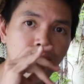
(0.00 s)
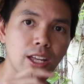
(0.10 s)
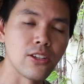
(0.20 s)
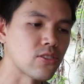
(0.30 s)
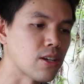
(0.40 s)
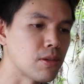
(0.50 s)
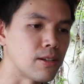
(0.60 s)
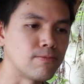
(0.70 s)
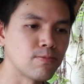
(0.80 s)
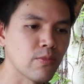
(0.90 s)
and the sting
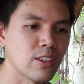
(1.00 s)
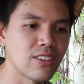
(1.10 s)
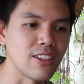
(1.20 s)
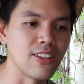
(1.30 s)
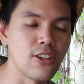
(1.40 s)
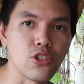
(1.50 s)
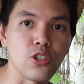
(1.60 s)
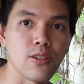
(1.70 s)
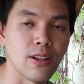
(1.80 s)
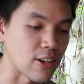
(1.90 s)
bean.
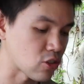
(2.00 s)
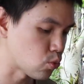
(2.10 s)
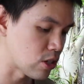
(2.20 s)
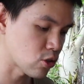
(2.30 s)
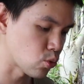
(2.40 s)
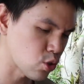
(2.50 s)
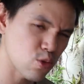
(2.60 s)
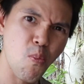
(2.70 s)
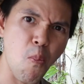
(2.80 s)
Delicious, and that sweet sauce.